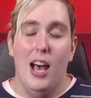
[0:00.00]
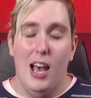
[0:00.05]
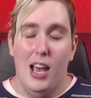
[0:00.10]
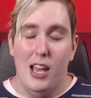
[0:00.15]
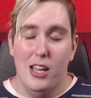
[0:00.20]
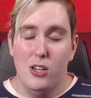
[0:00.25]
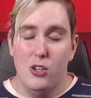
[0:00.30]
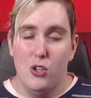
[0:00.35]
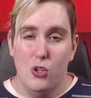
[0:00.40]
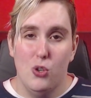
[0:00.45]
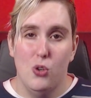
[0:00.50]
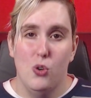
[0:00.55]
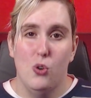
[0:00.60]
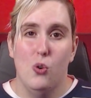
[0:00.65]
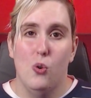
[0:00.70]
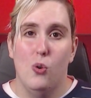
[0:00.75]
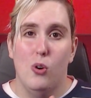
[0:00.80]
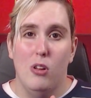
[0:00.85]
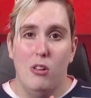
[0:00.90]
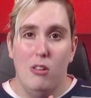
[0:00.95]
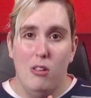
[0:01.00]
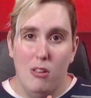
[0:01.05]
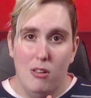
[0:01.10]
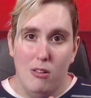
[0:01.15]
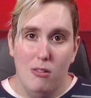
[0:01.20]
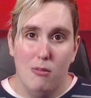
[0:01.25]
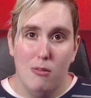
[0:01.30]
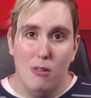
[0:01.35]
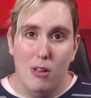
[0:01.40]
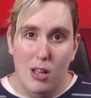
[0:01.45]
I do
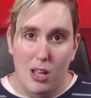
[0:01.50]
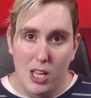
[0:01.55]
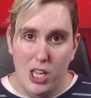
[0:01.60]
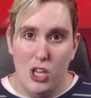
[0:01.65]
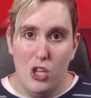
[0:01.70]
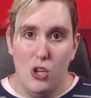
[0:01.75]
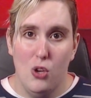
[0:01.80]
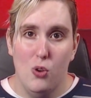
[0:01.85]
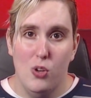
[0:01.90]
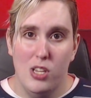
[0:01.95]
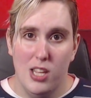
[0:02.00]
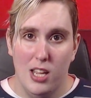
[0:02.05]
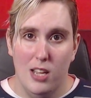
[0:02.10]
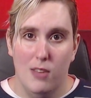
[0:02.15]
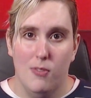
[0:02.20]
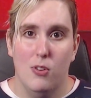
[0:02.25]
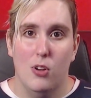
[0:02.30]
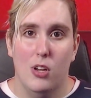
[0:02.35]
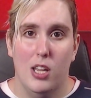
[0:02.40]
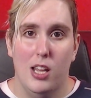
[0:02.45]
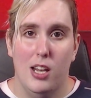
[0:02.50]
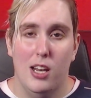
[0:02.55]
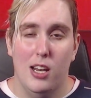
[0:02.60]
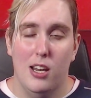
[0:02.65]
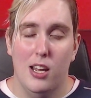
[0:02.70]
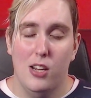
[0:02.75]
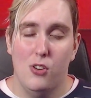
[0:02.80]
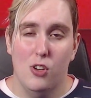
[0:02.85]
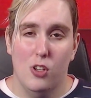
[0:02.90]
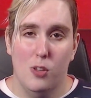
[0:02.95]
a huge thing of cooking,
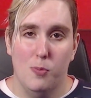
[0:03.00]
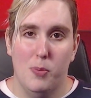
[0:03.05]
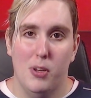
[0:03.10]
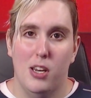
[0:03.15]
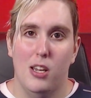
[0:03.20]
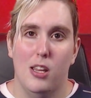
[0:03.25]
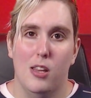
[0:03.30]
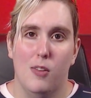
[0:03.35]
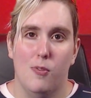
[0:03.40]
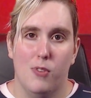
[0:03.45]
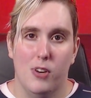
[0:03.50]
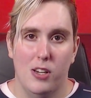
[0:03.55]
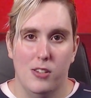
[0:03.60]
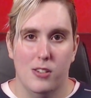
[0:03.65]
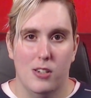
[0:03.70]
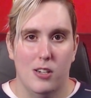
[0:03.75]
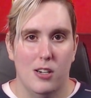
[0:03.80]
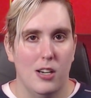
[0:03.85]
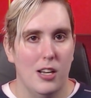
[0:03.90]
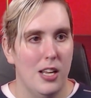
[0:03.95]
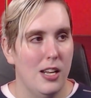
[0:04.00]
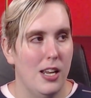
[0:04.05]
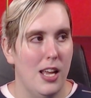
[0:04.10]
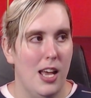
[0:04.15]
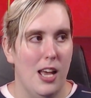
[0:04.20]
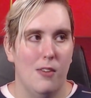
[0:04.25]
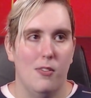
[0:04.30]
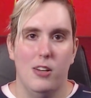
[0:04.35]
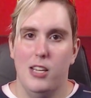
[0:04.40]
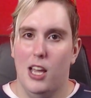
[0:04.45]
and I just put it in the freezer,
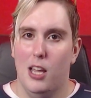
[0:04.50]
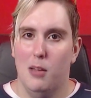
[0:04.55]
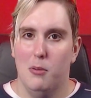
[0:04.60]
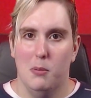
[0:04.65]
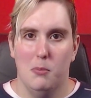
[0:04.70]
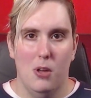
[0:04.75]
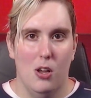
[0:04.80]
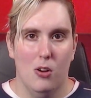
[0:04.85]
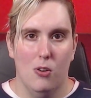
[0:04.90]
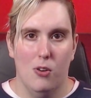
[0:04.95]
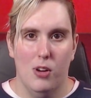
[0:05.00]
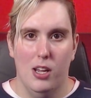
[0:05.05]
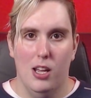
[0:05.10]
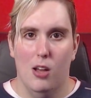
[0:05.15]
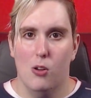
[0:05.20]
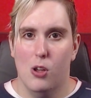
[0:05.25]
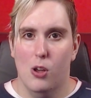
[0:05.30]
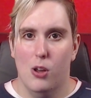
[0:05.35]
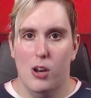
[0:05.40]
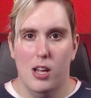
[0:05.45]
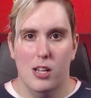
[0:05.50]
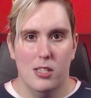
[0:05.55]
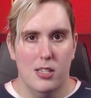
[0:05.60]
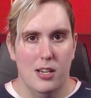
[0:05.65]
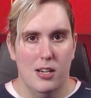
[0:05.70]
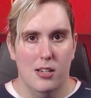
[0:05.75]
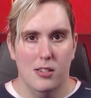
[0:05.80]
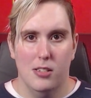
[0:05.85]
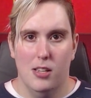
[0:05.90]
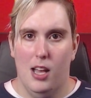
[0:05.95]
and every time I'm hungry, I'll go
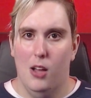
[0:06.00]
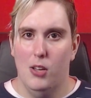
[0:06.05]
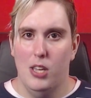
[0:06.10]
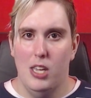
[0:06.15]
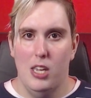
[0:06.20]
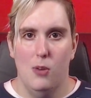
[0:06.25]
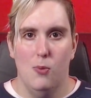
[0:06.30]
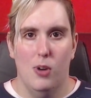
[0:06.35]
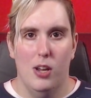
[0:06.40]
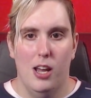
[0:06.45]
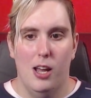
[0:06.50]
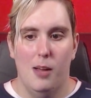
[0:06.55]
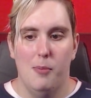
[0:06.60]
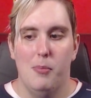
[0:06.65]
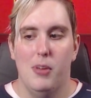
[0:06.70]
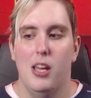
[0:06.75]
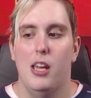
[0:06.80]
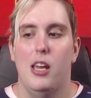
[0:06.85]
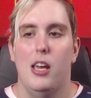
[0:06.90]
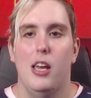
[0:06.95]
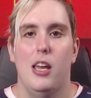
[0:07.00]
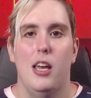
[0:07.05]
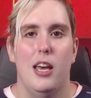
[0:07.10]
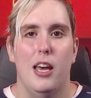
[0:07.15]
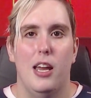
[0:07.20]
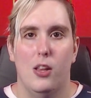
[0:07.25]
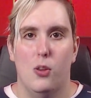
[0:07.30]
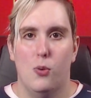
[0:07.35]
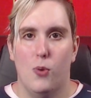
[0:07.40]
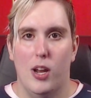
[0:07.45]
downstairs, I'll heat one up,
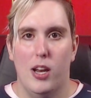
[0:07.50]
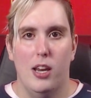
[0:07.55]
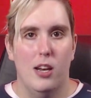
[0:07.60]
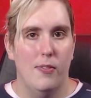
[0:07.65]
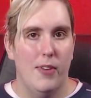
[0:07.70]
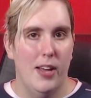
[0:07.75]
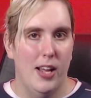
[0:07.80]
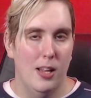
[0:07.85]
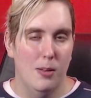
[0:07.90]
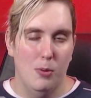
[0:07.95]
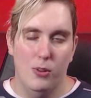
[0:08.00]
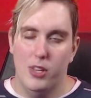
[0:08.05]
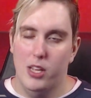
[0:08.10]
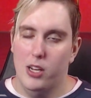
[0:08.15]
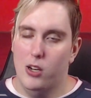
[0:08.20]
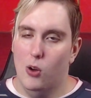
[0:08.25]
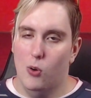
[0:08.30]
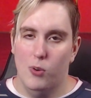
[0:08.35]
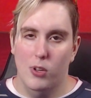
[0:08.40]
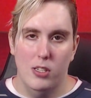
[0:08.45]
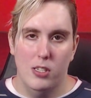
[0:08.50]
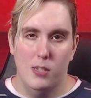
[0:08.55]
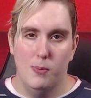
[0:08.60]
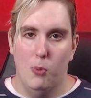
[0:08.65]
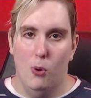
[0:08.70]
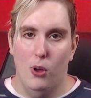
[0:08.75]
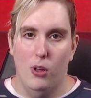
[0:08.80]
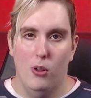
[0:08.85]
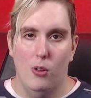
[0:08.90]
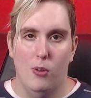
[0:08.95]
and it's ready and available. They don't really
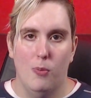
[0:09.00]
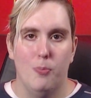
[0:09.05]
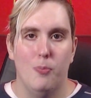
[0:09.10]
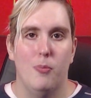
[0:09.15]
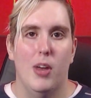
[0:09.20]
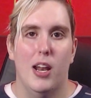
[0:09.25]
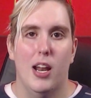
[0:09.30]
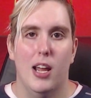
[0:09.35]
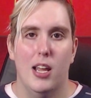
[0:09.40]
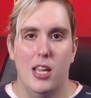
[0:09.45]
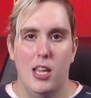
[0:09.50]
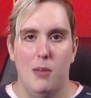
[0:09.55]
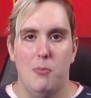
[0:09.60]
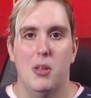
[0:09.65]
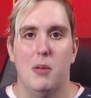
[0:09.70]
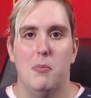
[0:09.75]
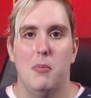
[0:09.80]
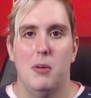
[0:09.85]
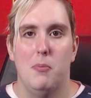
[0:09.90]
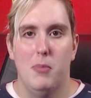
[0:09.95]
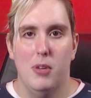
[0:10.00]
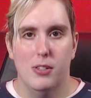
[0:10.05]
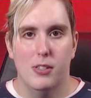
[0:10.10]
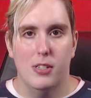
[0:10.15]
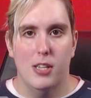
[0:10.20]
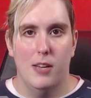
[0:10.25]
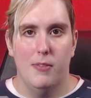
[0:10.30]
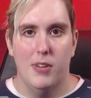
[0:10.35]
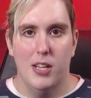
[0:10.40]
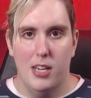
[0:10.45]
spoil, and I keep them in
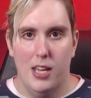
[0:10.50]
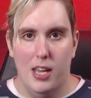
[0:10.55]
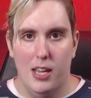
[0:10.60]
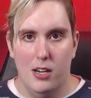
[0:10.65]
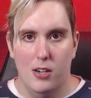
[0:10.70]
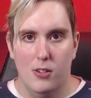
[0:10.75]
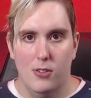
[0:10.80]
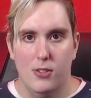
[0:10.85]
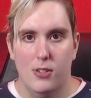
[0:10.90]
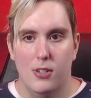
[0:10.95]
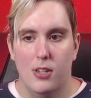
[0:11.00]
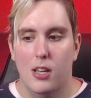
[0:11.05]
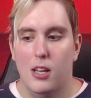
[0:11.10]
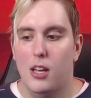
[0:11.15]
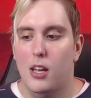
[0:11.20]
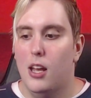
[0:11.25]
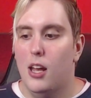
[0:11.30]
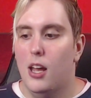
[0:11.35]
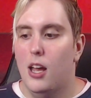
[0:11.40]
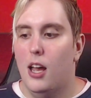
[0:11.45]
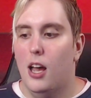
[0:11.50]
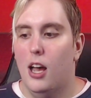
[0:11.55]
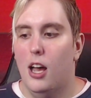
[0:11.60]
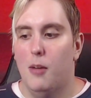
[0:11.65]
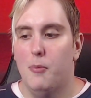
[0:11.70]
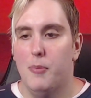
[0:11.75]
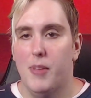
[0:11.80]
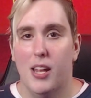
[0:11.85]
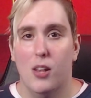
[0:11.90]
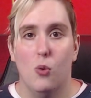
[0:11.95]
meal-safe containers.
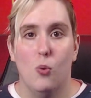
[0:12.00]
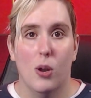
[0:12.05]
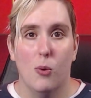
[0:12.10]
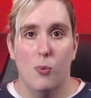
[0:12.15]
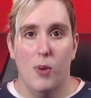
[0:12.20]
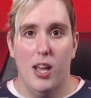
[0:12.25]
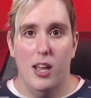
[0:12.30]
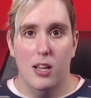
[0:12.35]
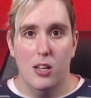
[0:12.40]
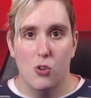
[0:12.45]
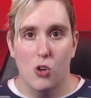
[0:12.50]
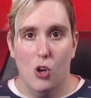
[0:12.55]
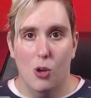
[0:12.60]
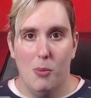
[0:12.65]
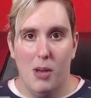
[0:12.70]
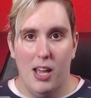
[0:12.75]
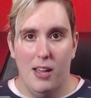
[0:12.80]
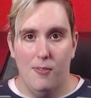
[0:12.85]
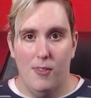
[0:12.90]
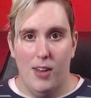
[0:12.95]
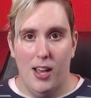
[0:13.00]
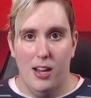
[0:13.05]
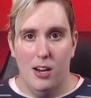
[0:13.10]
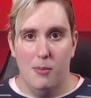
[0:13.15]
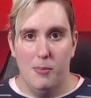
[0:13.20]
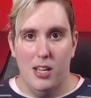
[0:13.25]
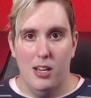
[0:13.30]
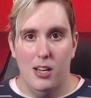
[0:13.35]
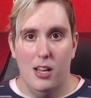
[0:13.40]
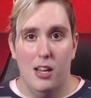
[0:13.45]
That's one way I control my
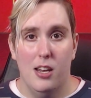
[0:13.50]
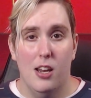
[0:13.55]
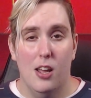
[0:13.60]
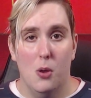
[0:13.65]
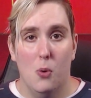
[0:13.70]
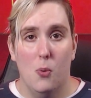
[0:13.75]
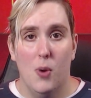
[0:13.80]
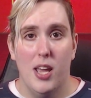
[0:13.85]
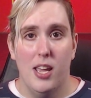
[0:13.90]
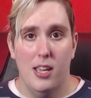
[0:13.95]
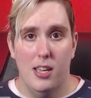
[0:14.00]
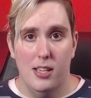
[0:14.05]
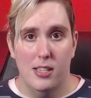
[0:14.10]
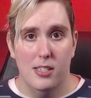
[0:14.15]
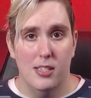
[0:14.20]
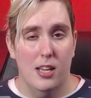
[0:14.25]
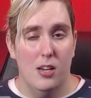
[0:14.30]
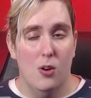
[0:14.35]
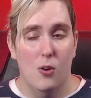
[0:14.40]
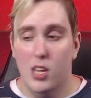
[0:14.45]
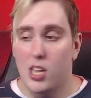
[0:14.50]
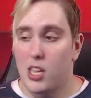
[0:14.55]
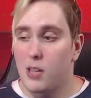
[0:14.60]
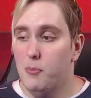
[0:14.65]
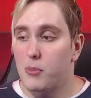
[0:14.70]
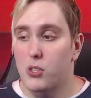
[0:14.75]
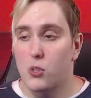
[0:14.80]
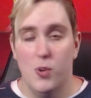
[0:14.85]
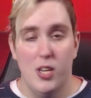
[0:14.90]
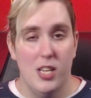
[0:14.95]
environment. Another way is I don't
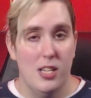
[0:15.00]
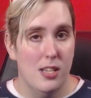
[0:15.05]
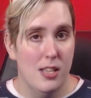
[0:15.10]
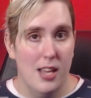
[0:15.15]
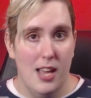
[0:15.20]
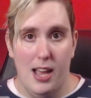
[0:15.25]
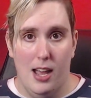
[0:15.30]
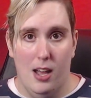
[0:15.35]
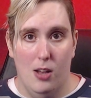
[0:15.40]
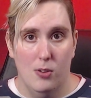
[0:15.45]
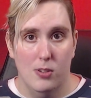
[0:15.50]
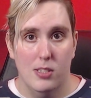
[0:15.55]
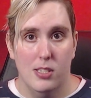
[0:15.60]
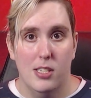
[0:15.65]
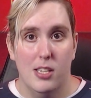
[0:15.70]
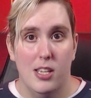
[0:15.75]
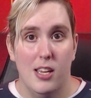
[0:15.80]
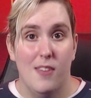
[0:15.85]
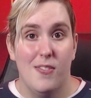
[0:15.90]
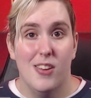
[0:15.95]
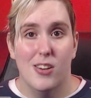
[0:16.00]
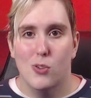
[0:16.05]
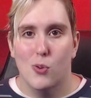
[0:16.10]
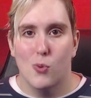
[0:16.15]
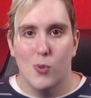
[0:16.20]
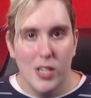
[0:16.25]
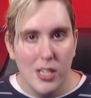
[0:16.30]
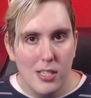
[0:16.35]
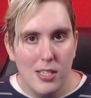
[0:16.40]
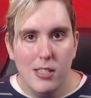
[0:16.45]
keep sweets in the house. If there's
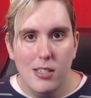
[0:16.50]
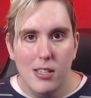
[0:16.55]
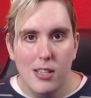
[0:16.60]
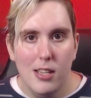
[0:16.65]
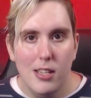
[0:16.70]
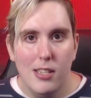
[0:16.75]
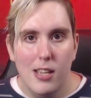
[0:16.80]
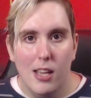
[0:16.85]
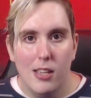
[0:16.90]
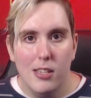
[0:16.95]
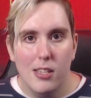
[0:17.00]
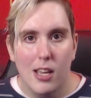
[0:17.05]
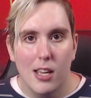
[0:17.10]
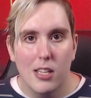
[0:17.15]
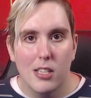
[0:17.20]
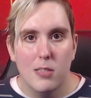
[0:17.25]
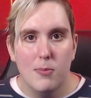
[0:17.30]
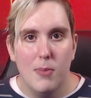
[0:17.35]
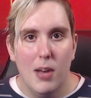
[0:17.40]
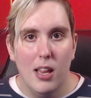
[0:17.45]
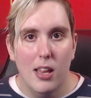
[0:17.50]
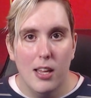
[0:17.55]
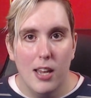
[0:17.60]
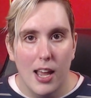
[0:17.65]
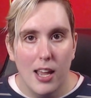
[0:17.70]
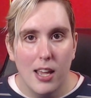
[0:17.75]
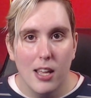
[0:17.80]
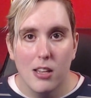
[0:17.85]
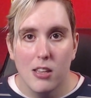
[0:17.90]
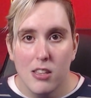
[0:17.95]
a Reese's in this house, I can smell it.